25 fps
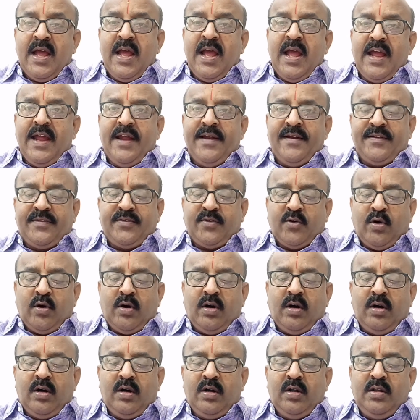hence
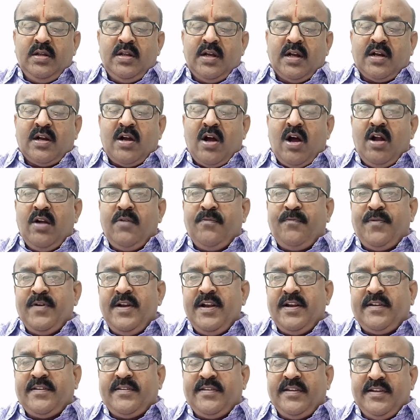all the
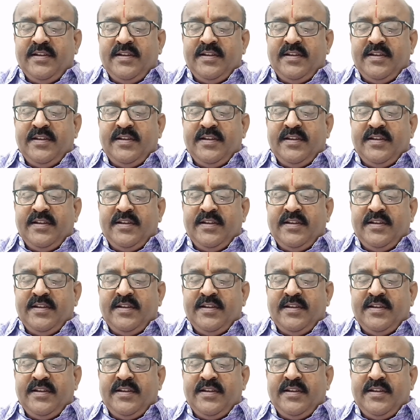conflicts